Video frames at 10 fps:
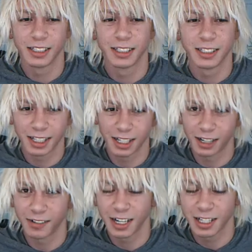So,
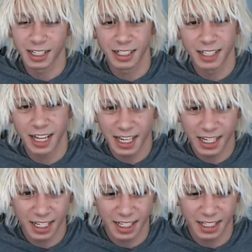alright, today
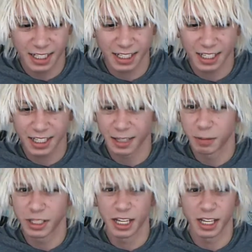is, let's see
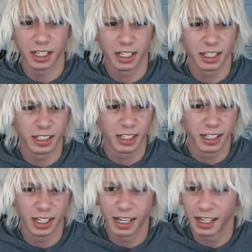what day it is
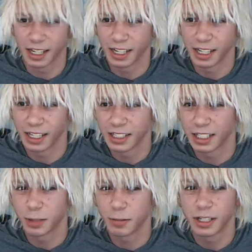today. It is
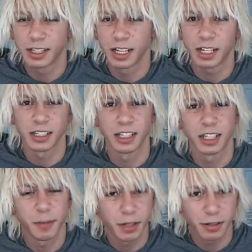the 22nd,
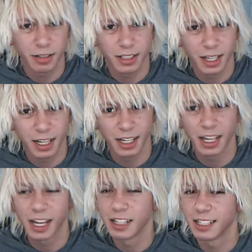September
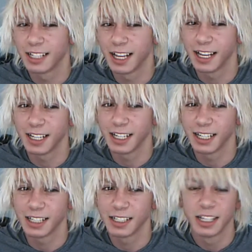22nd, and today
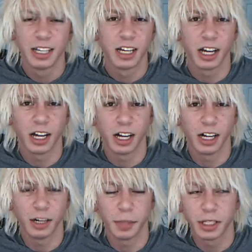is
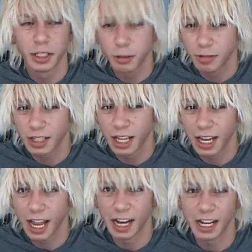a
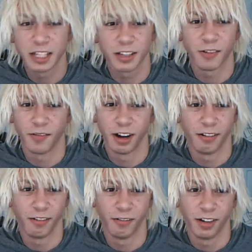Tuesday, and it's
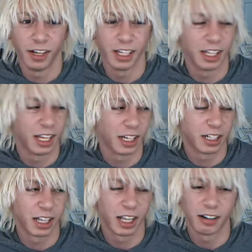really
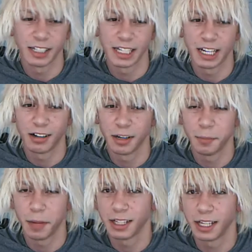like cloudy out, and
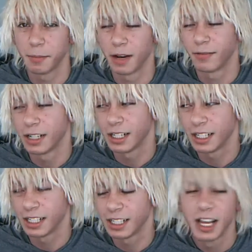I think it might
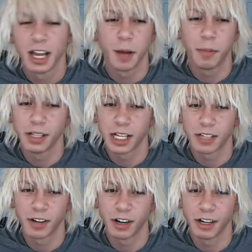rain, but that's
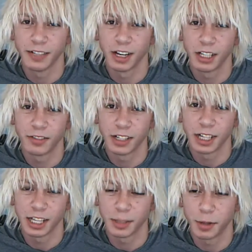very irrelevant
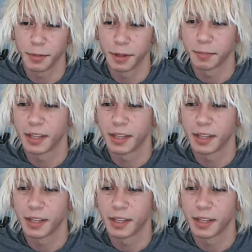at the moment.